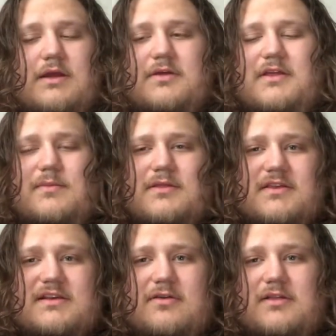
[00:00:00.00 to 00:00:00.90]
Now, the thing about
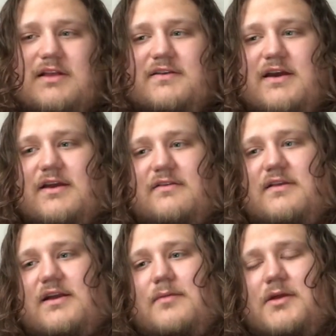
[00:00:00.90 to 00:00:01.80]
the Scout class guys,
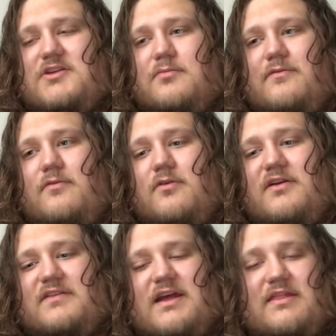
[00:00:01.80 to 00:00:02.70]
like I mentioned before,
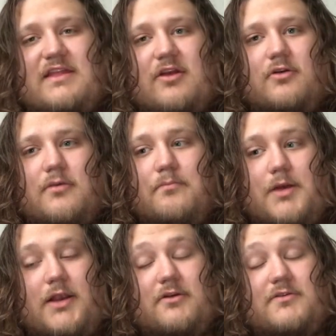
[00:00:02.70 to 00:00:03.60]
is that they are
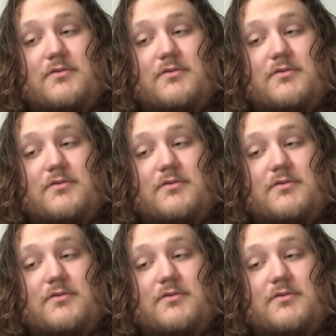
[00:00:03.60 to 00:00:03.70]
combiner